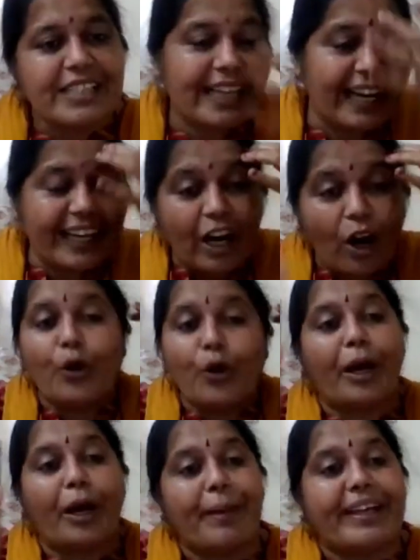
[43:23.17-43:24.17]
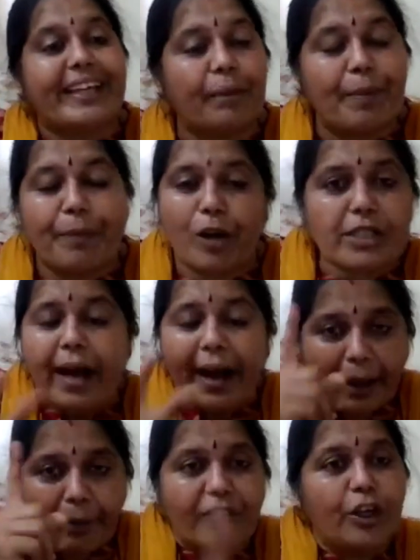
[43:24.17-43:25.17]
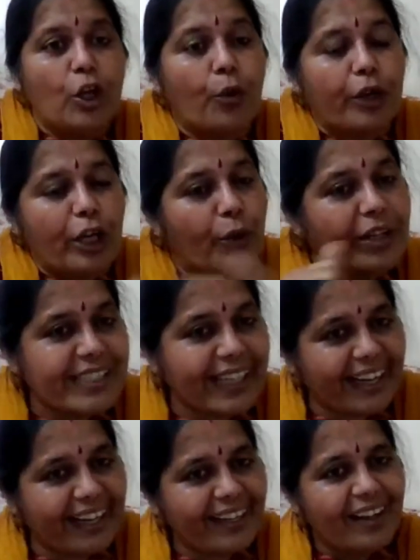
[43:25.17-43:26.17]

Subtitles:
So like how you are making me, because I am giving you only 1 second.